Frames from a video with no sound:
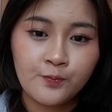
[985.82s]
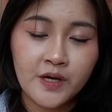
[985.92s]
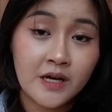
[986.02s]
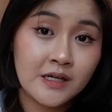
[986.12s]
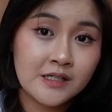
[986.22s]

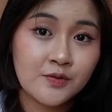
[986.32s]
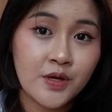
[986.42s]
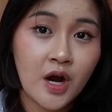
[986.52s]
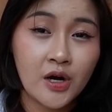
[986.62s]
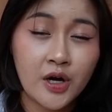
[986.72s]
Because
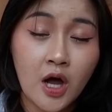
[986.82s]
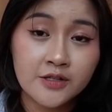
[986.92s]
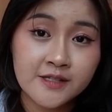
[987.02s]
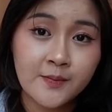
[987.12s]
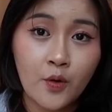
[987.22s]
we are
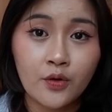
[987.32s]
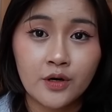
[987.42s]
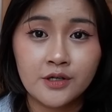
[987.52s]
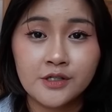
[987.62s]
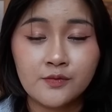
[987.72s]

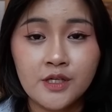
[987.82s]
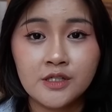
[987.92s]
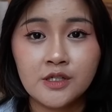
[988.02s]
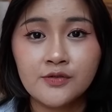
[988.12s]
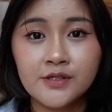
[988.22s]
non-smokers, we
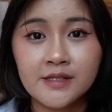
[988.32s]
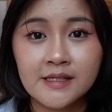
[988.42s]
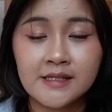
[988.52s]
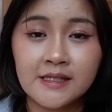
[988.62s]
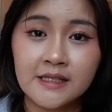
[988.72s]
chose
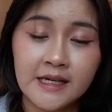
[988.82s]
to sit